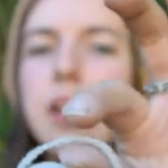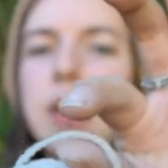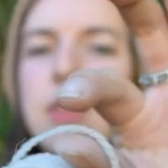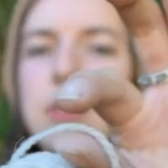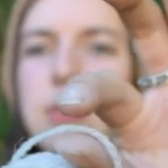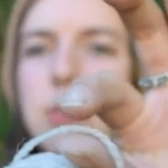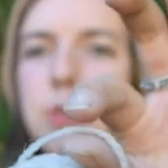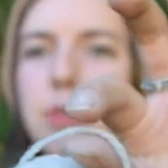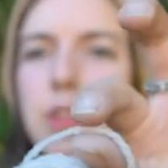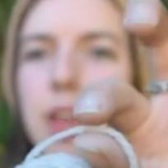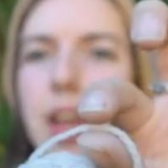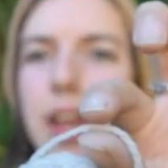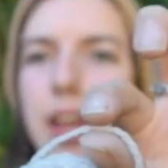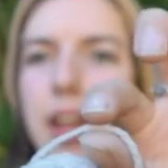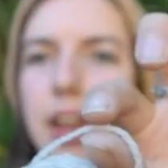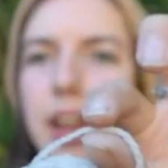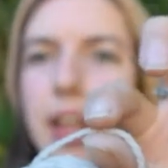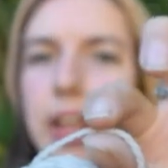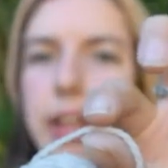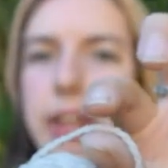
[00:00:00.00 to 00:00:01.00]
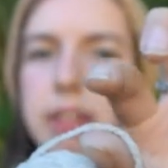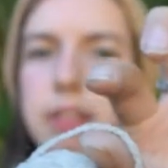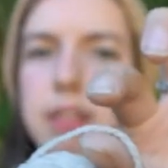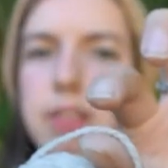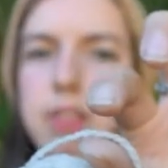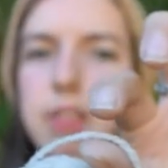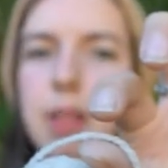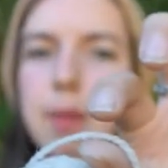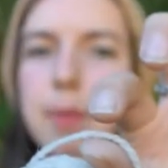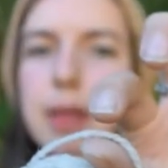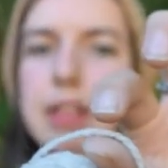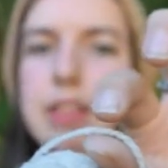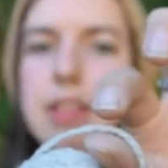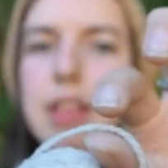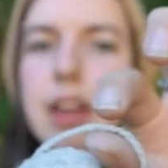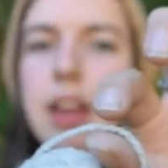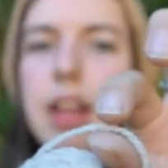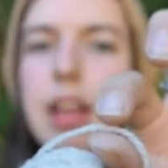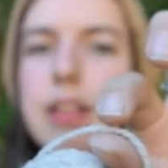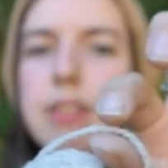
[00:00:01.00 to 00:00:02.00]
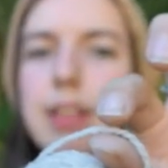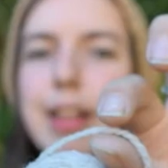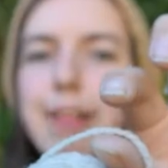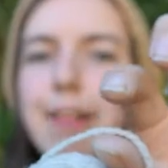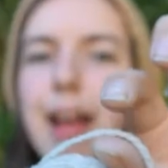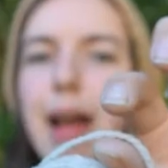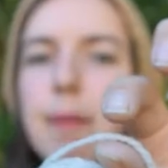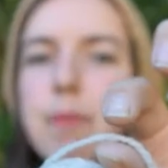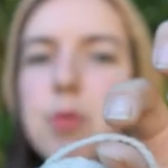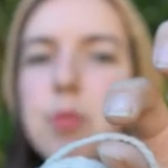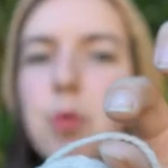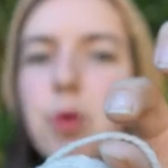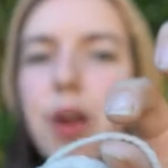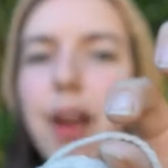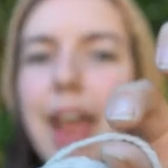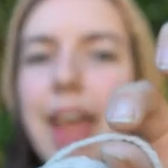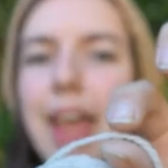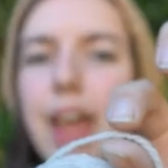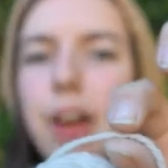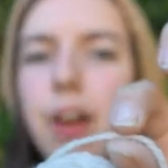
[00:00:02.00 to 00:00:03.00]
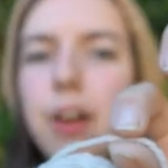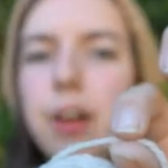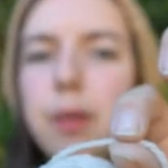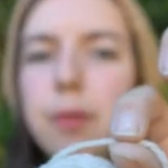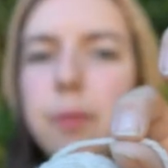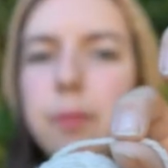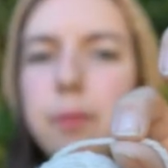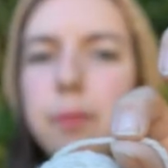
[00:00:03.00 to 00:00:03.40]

so that means that it has trapped more air